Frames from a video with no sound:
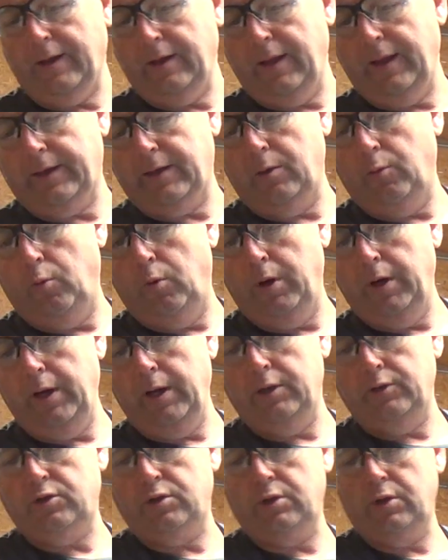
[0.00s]
a
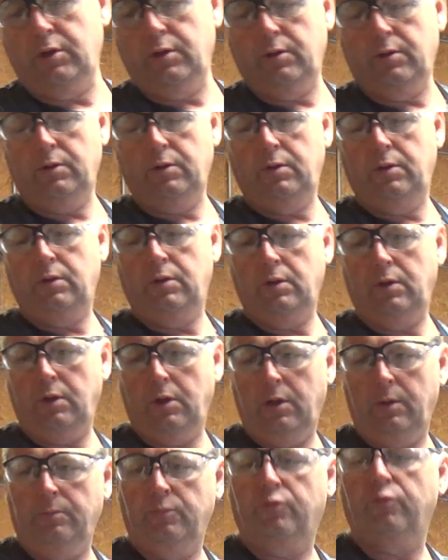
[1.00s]
1-inch
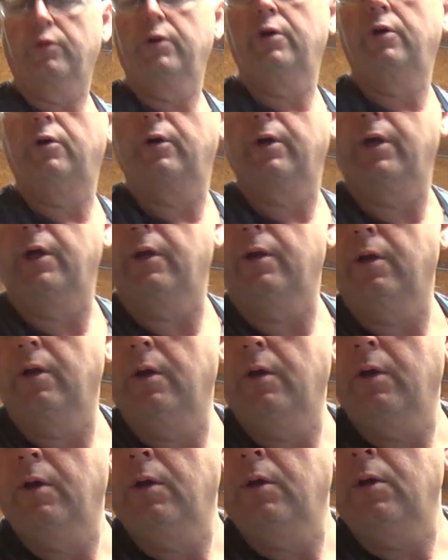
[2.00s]
drill in,
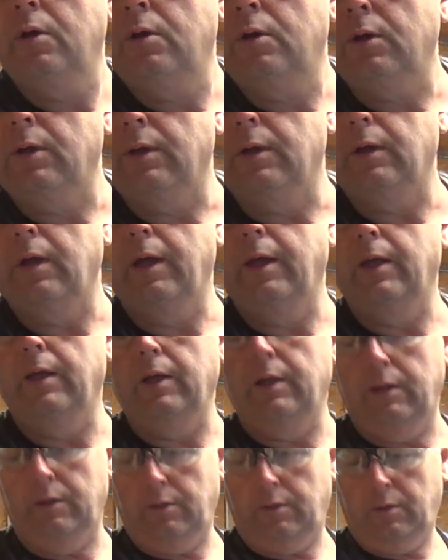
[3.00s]
and
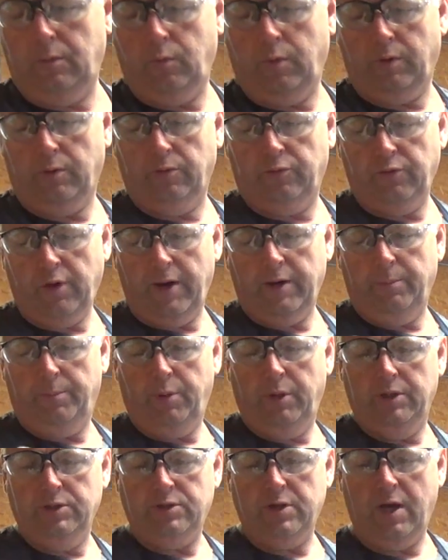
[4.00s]
we're going to try to punch
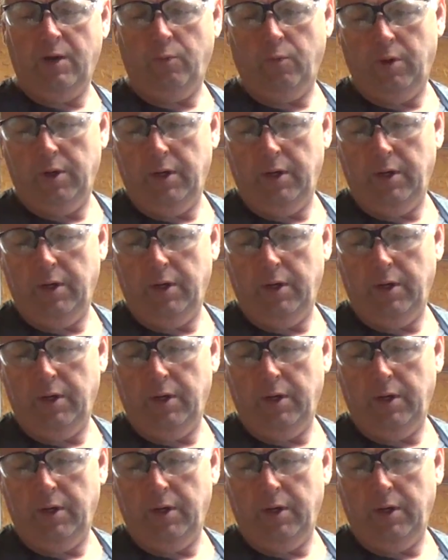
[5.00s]
that 1-inch